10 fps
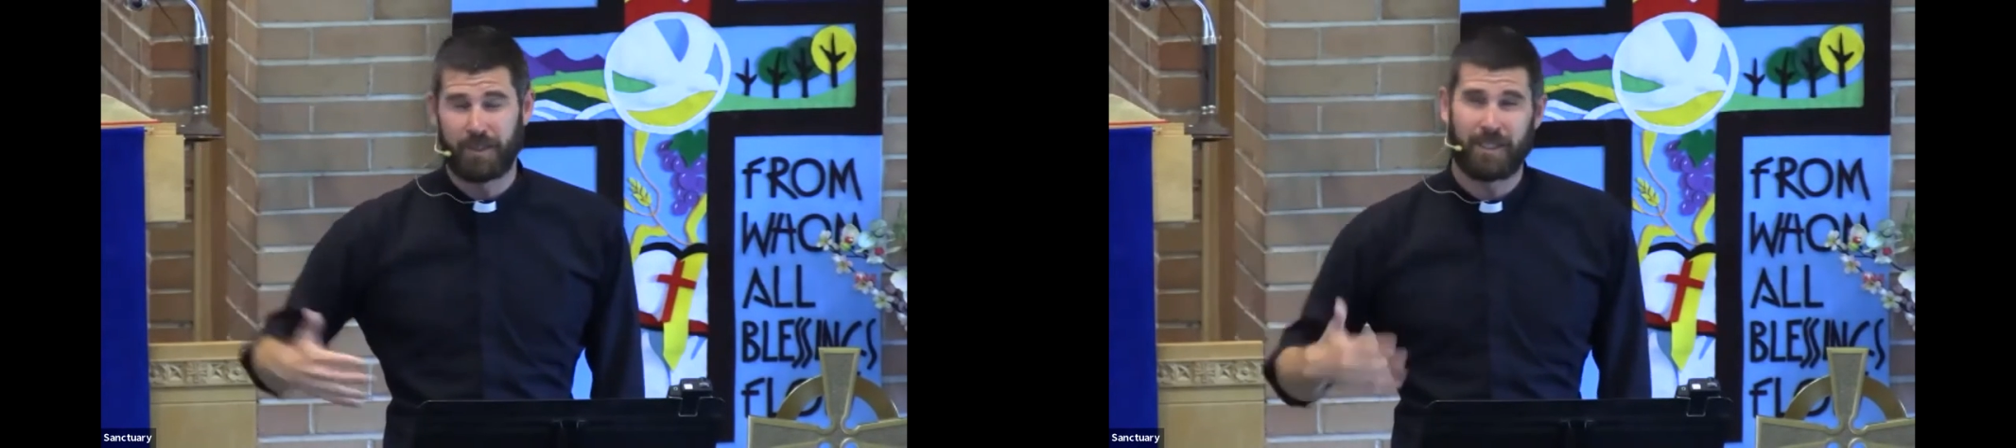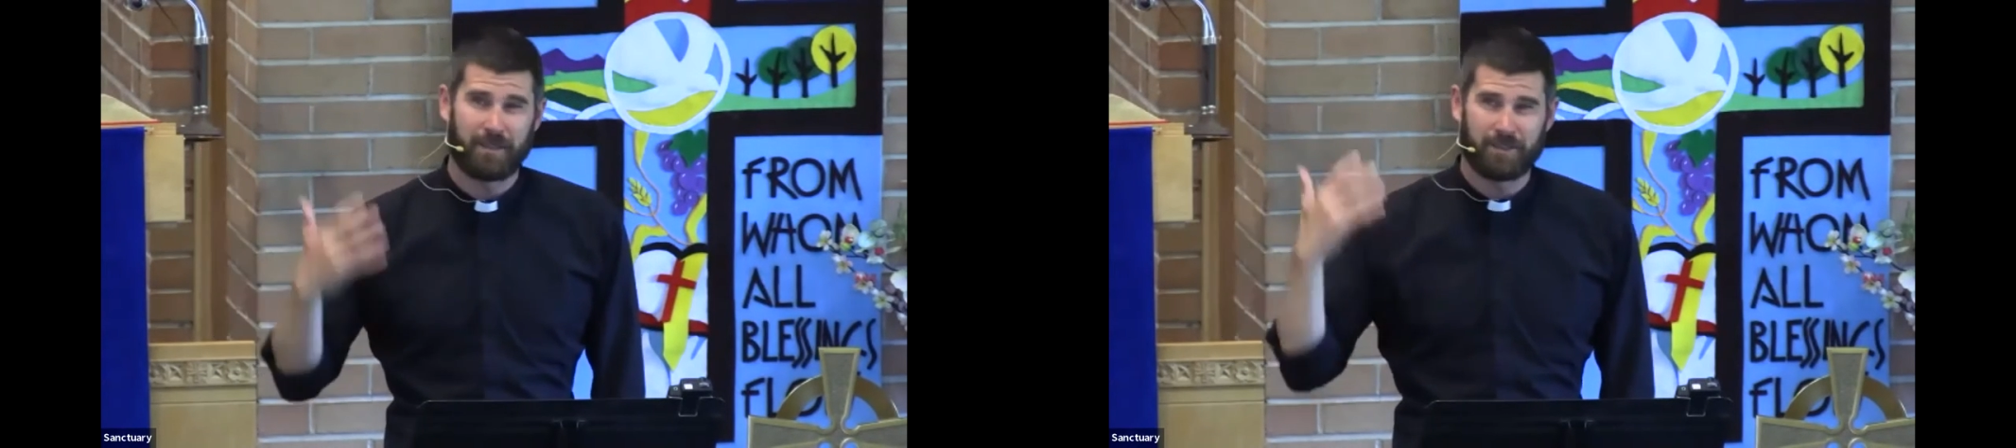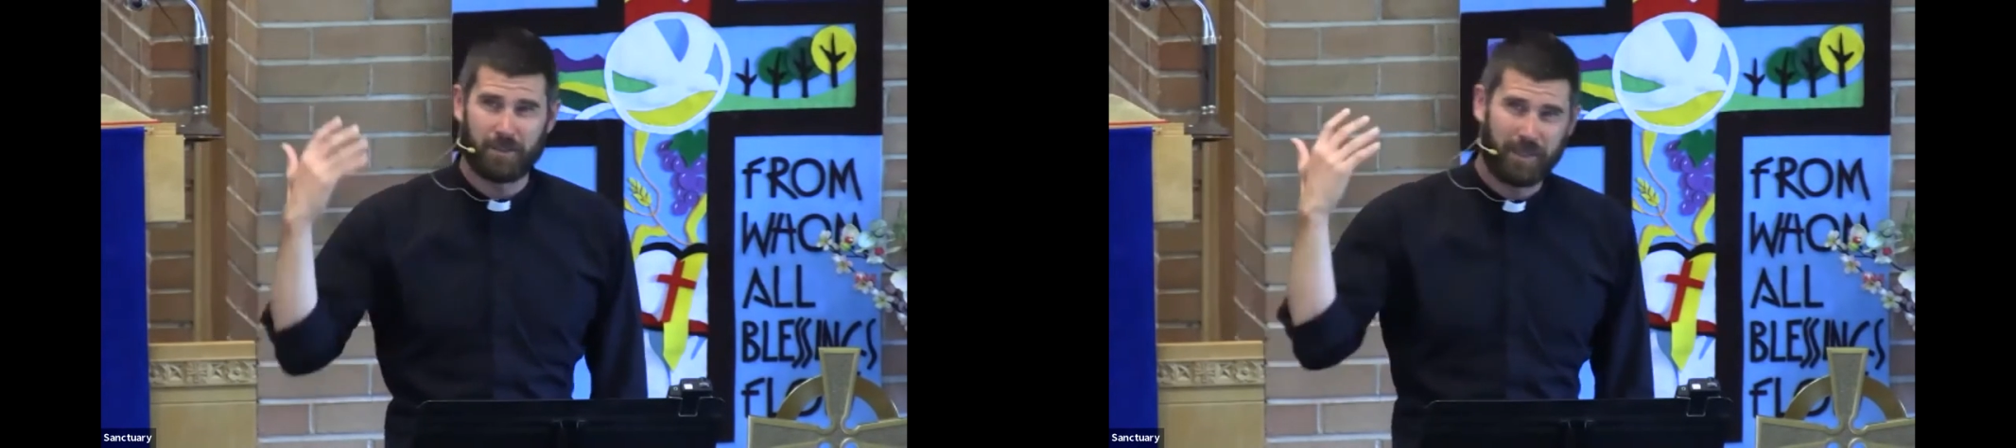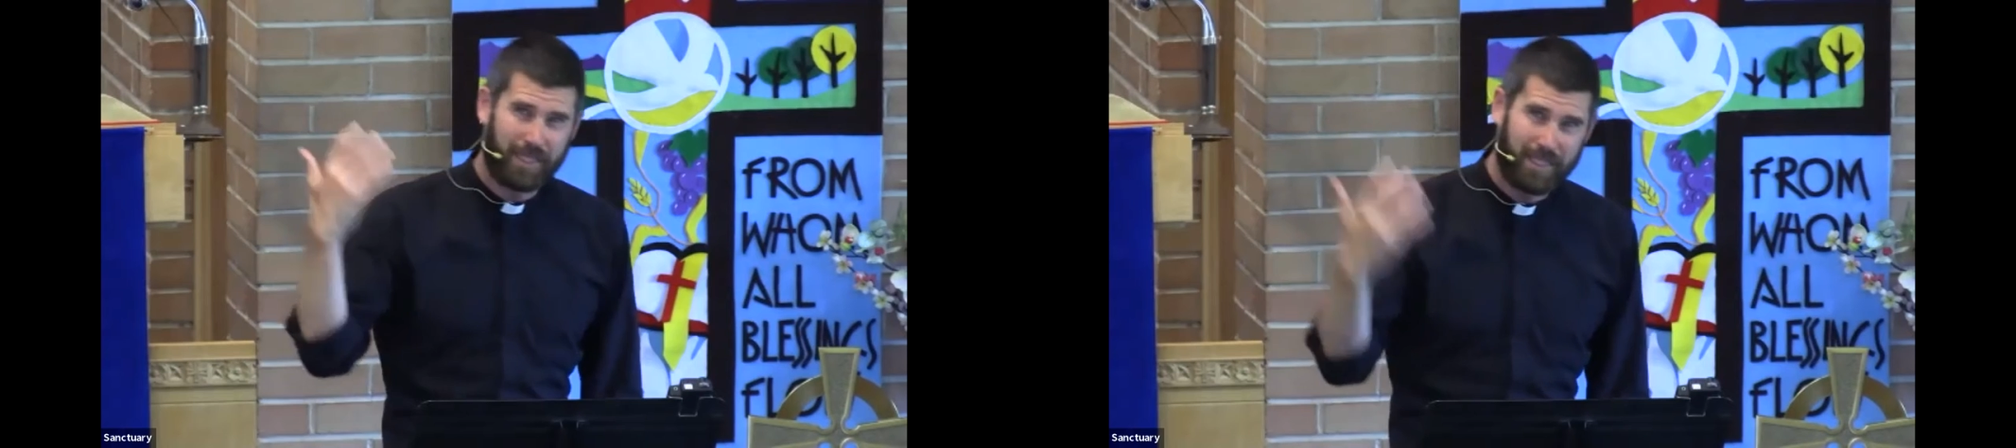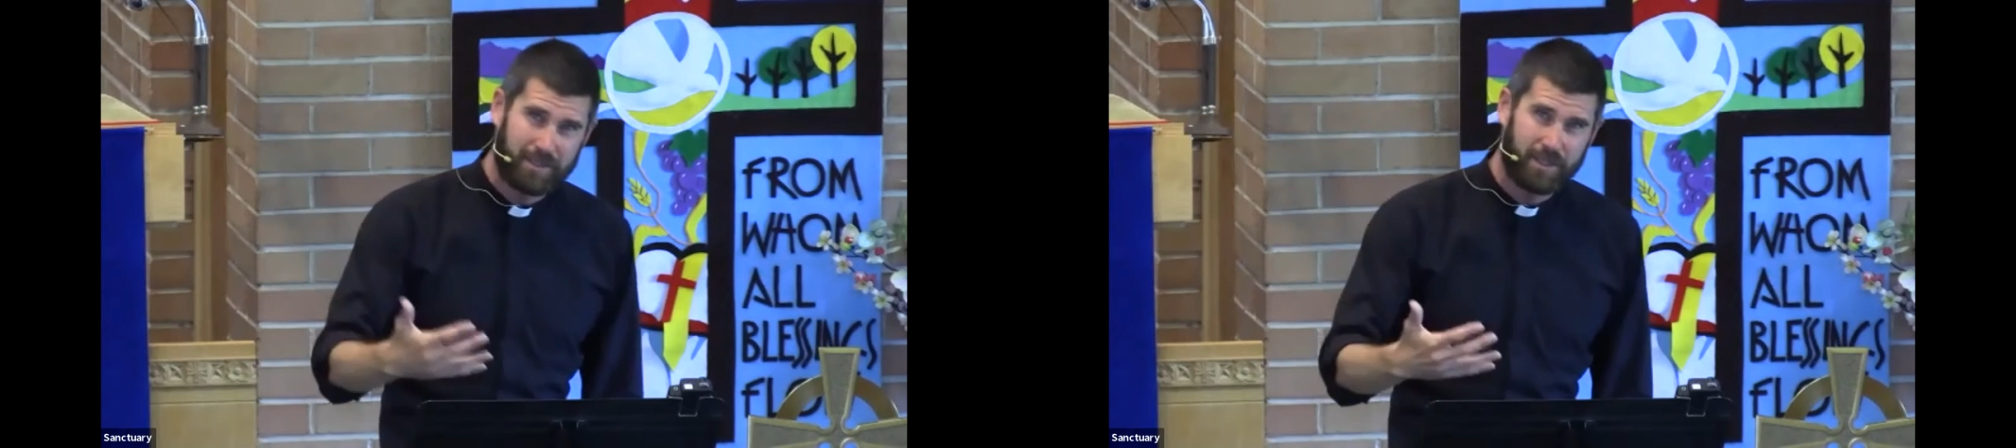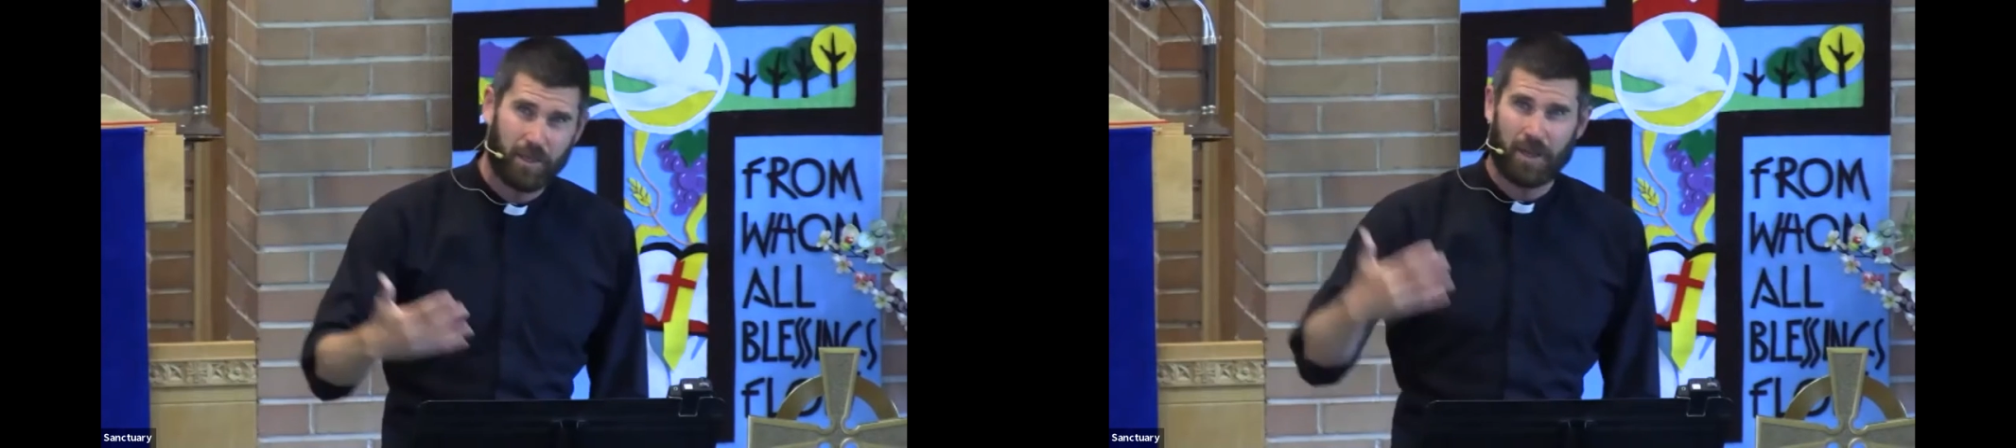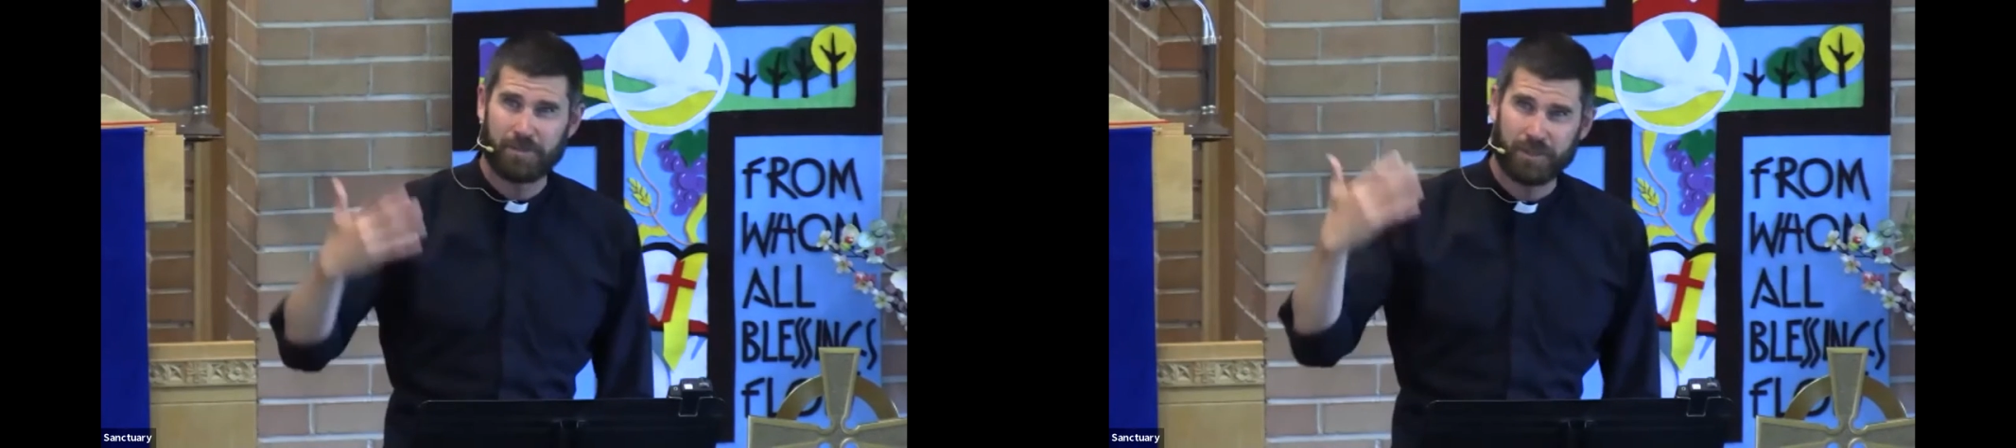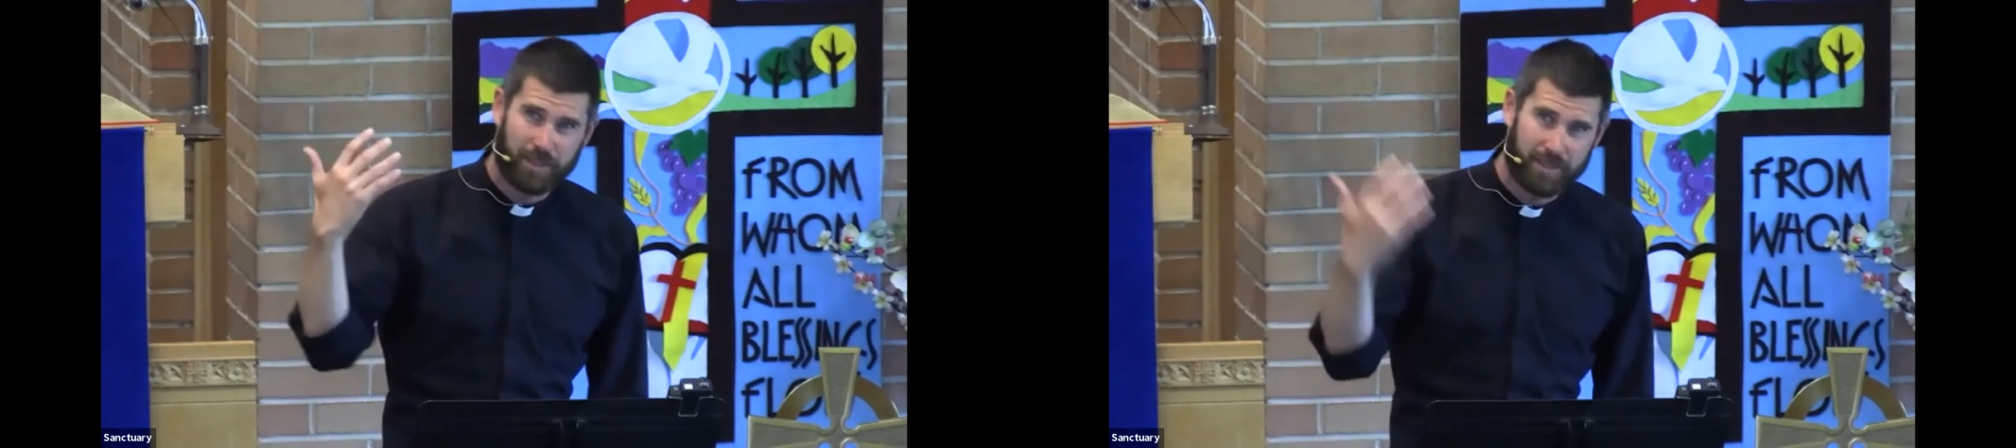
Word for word: when he gives them an easy option